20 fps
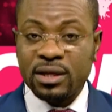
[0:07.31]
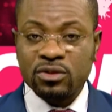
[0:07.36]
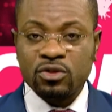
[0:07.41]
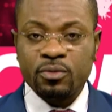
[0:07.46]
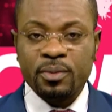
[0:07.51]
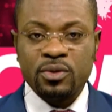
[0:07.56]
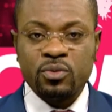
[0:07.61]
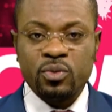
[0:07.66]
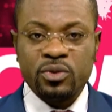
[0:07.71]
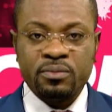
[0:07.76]
The
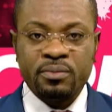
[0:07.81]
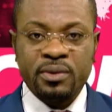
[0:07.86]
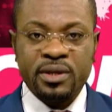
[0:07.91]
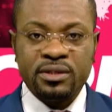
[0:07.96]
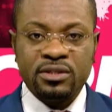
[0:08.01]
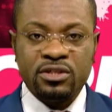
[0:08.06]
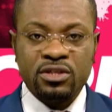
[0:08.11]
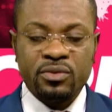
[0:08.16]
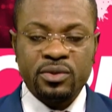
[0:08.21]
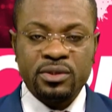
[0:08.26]
announcement
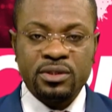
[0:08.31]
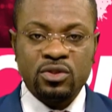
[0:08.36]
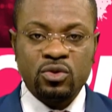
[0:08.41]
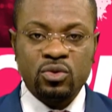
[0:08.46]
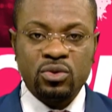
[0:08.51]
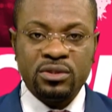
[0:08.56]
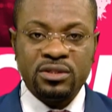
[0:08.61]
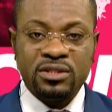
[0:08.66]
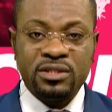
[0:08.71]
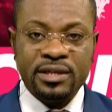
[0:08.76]
was made
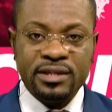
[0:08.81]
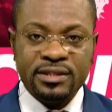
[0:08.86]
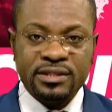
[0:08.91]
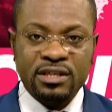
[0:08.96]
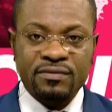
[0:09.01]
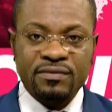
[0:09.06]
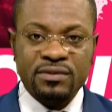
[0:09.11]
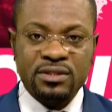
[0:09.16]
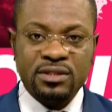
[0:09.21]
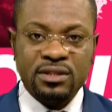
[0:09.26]
during the
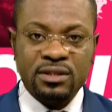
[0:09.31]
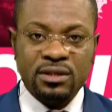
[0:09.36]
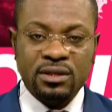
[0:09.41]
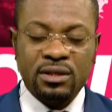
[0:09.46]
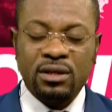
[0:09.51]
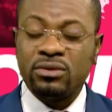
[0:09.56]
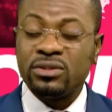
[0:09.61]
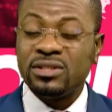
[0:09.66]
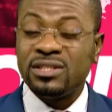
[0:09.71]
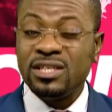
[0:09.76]

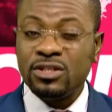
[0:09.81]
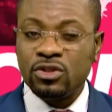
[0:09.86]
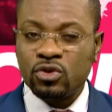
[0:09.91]
G70